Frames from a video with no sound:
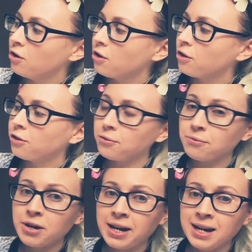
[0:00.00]

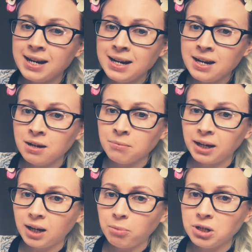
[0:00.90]
3, my
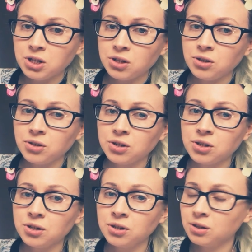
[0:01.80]
capital T
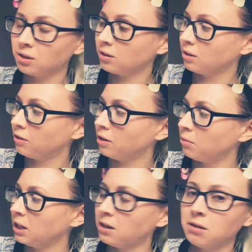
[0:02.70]
at the
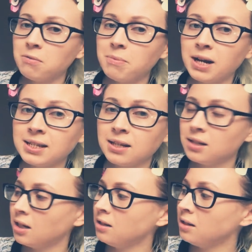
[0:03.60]
beginning of my
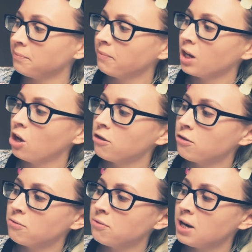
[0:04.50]
sentence.
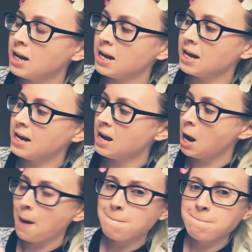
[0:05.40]
3
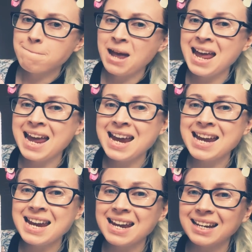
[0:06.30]

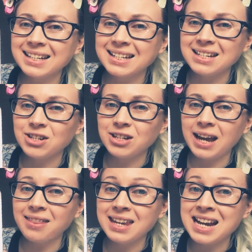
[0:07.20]
pink. Did you
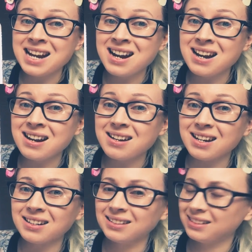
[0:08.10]
get the nk?
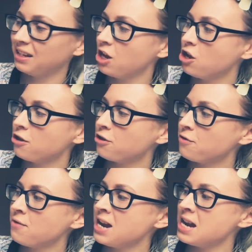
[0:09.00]

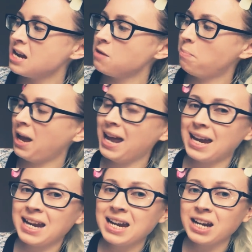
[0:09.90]
3
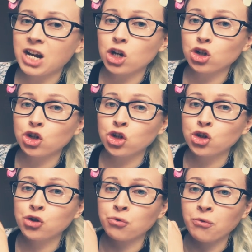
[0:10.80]
pink
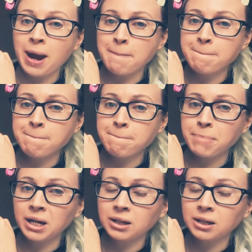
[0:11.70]
shrimp